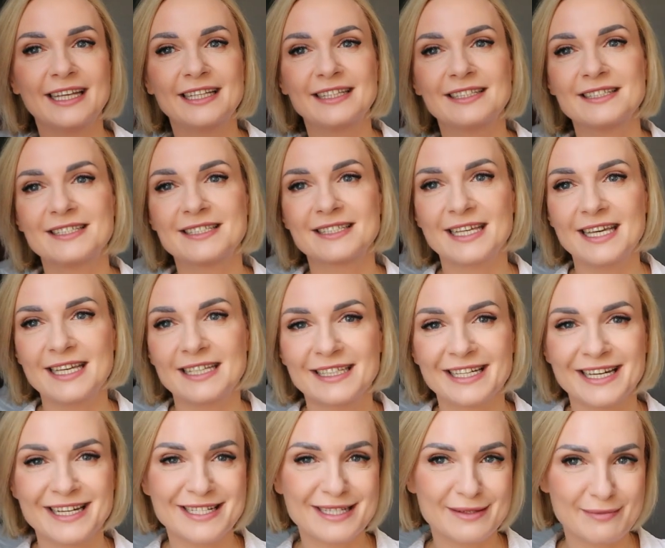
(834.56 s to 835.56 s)
in the
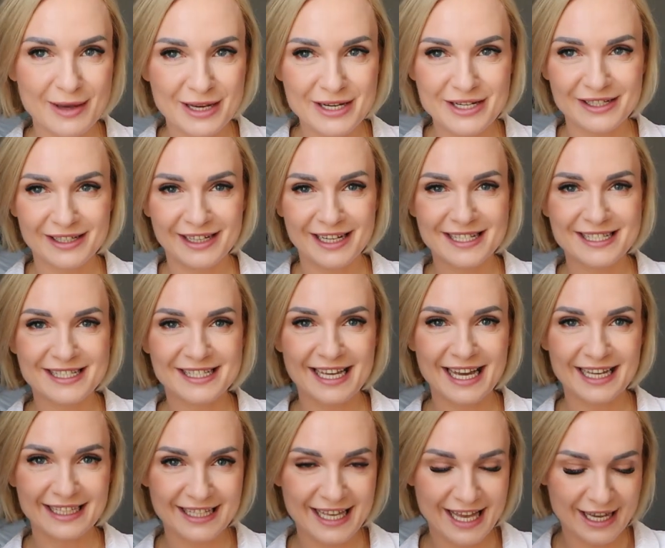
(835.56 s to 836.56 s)
skincare specialist
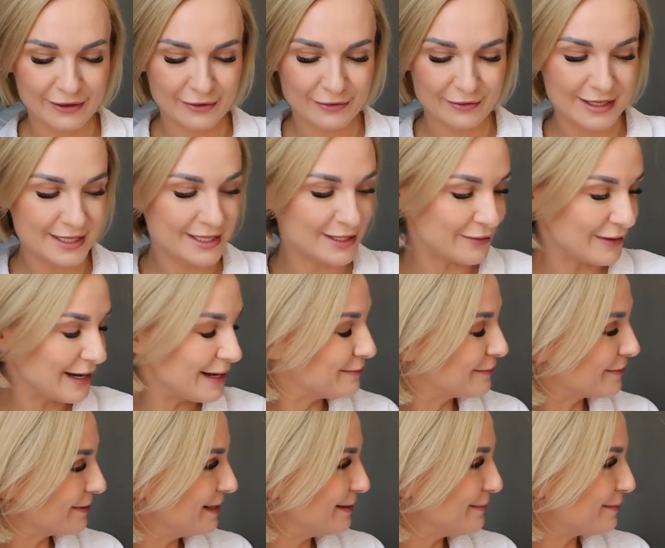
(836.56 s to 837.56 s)
category. So, I'm
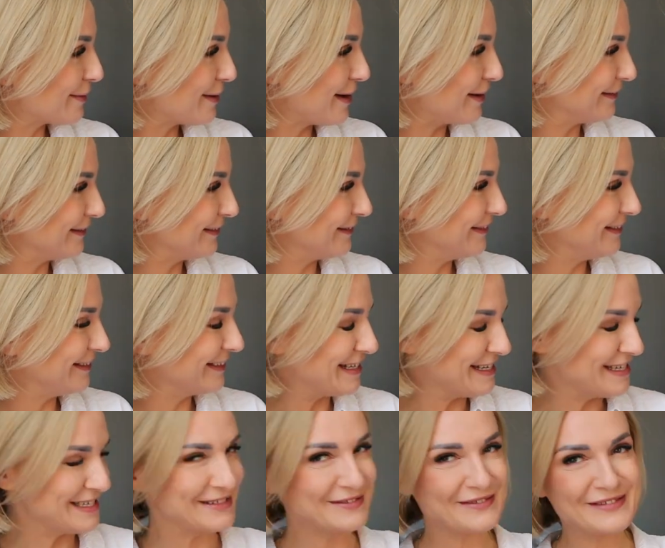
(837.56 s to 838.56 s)
really proud of you
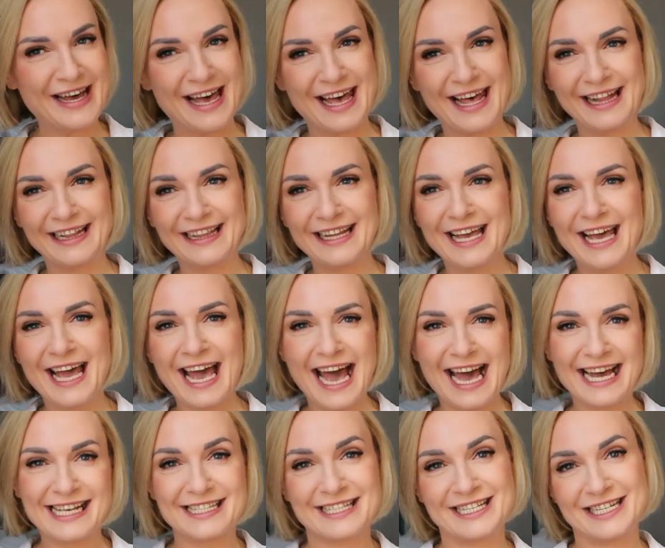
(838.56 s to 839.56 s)
as well,
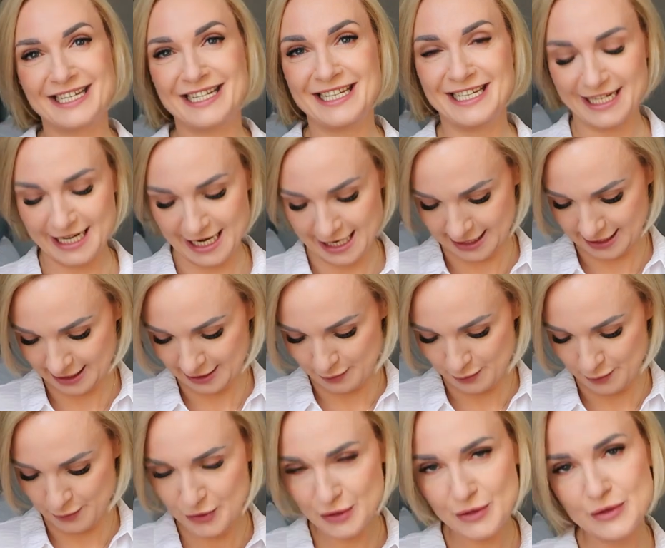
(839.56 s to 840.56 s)
as she just
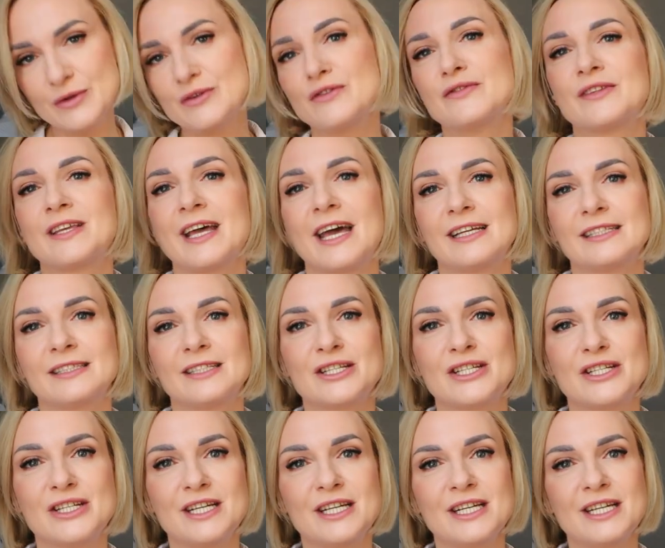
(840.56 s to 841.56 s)
moved and
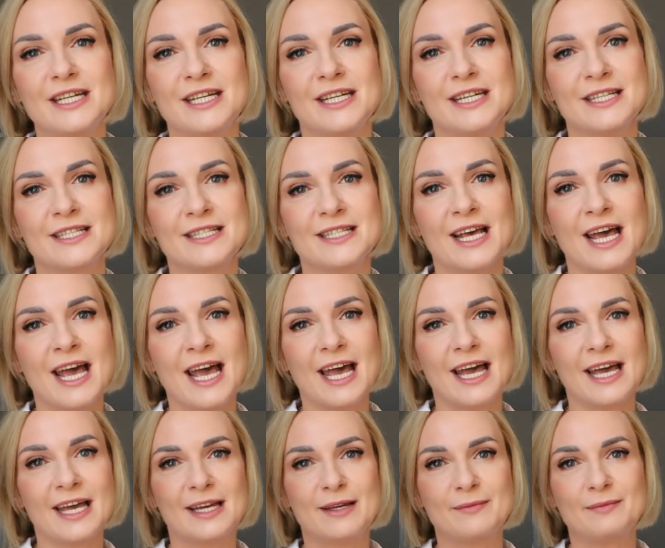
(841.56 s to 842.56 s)
she is
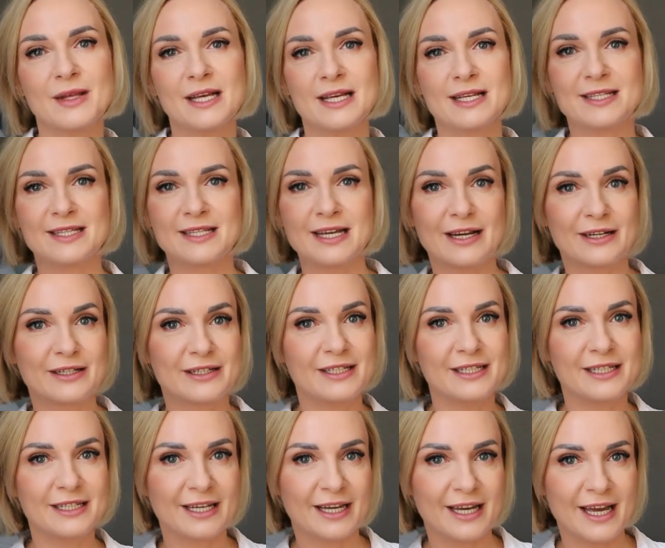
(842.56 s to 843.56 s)
um,
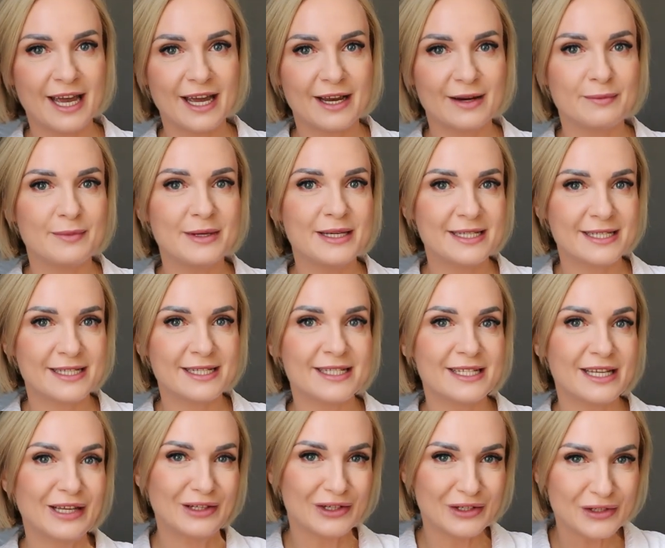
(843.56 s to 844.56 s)
starting her business
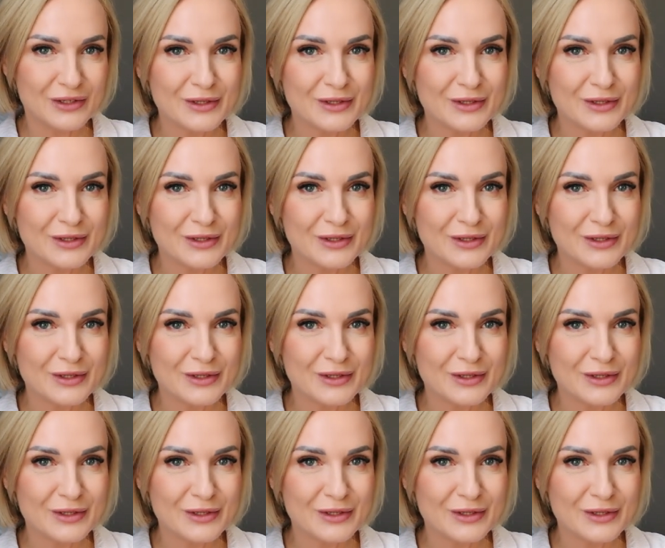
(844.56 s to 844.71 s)
in a